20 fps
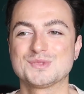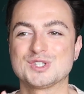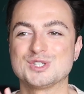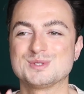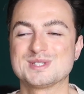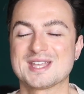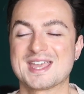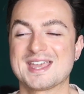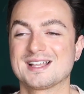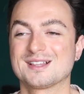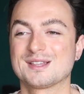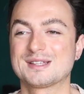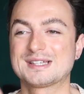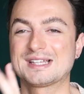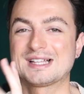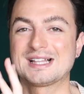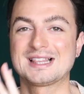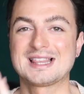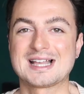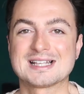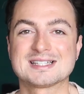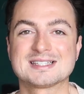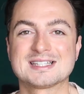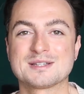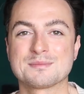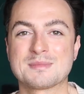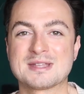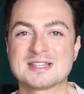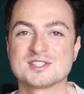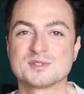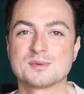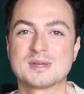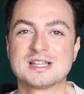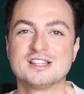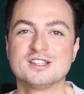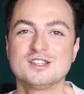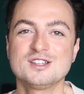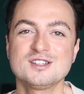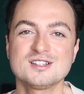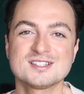you take like classic
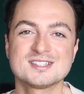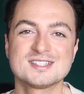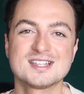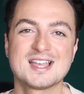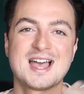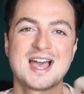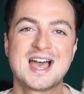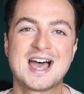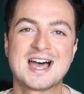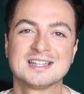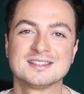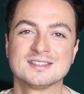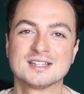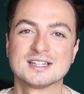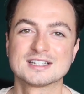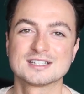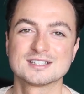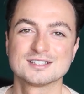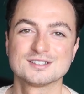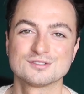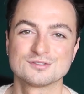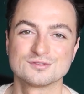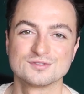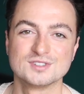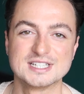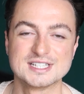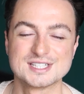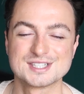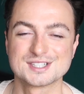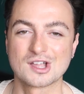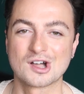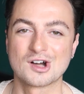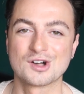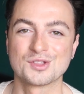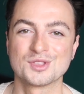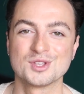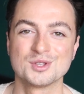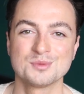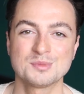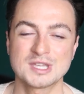menswear looks and like
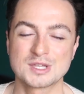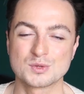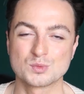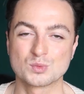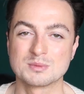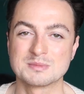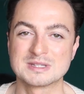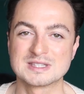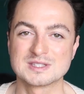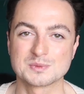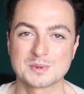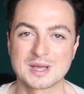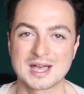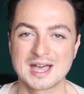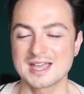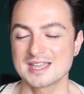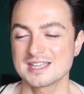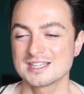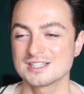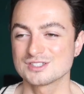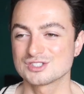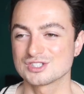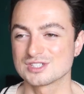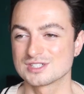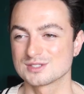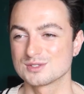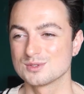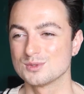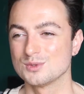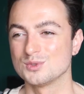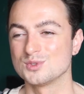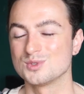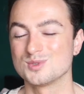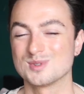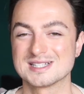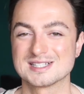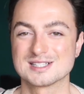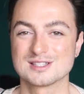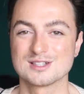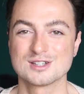restyle them in women's wear. It just
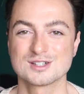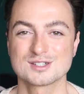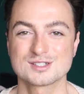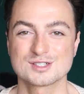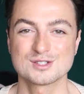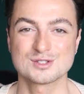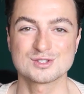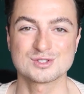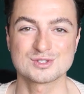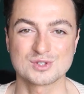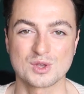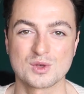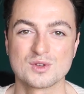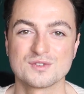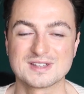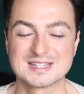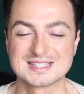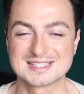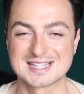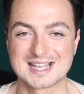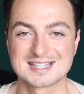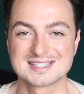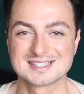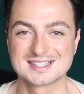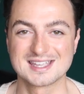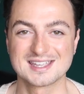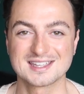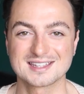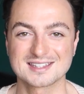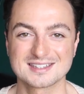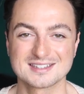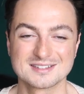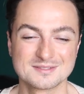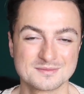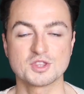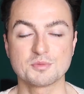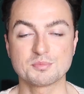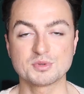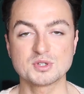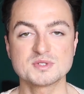always looks so fantastic.
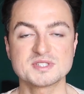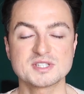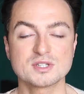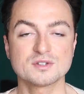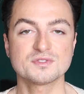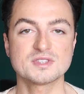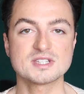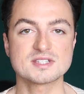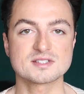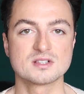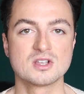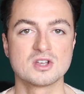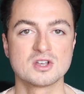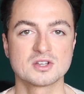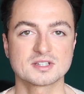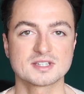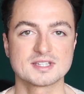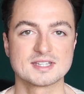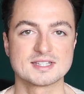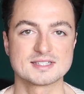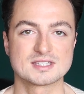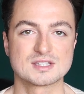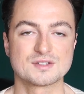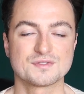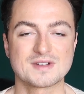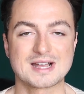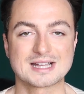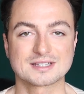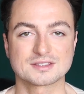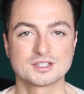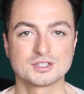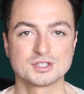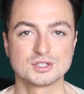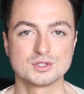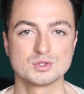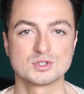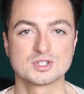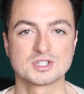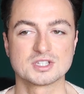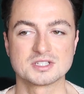The beauty of this look is the fact that
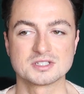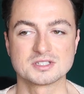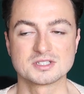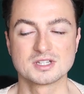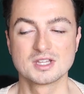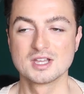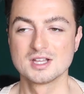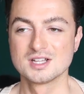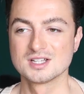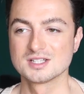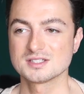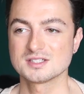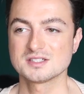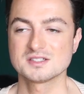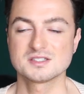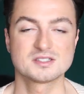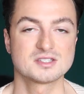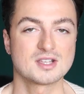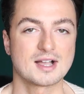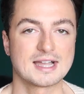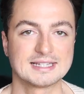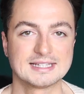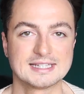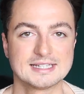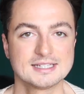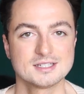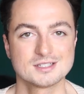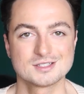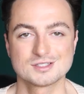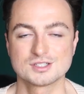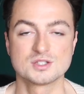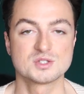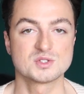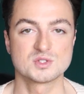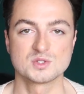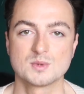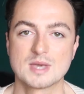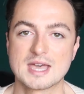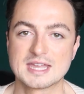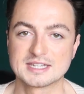you can style it to
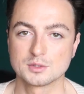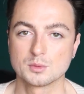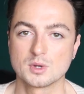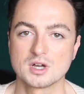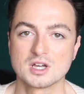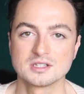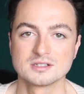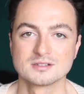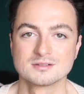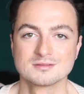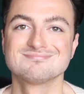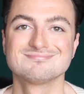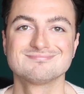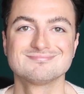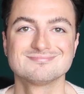suit anyone.